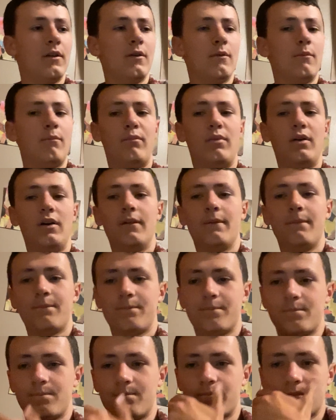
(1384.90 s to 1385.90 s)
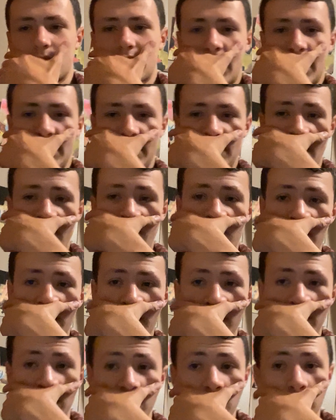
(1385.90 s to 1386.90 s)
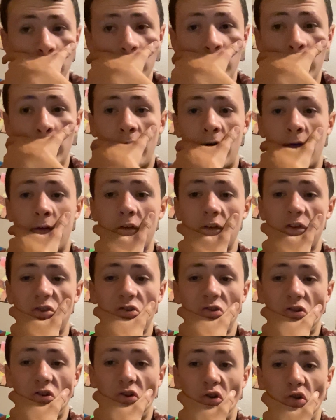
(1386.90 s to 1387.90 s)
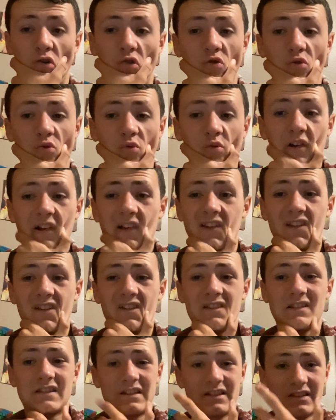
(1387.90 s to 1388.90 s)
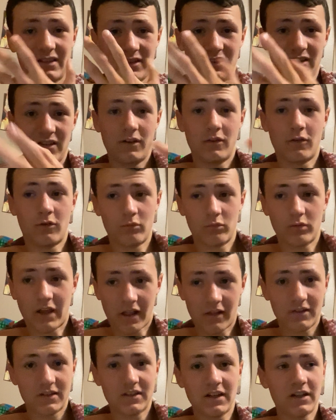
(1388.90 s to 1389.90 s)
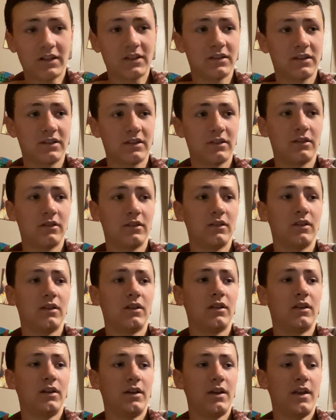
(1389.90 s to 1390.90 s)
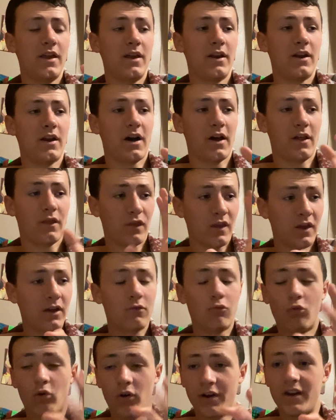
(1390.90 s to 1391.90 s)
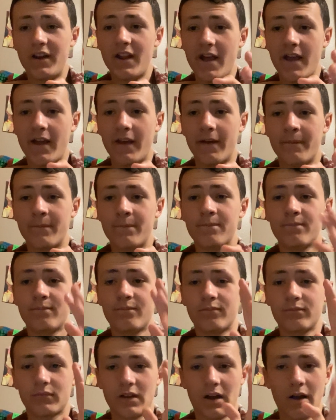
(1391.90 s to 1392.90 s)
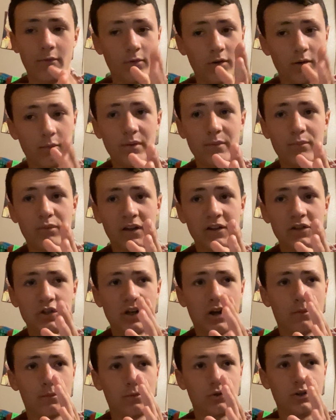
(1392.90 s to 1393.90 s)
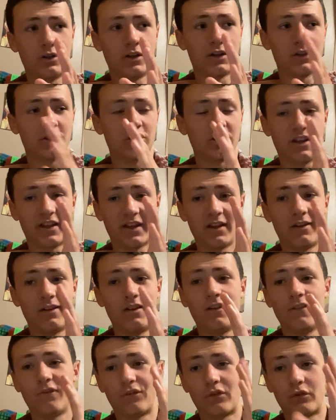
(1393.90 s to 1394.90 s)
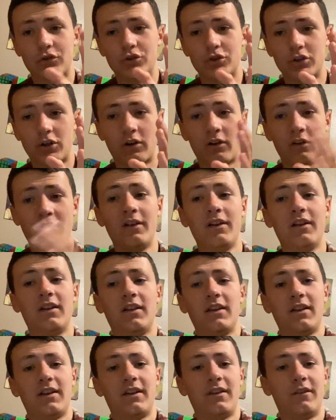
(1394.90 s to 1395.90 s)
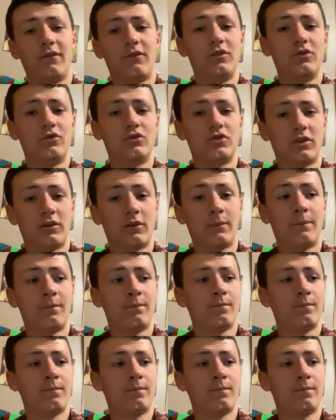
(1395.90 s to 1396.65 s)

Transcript: But I definitely do want to do calisthenics, and I think one day I will be playing Geometry Dash again for sure in the future.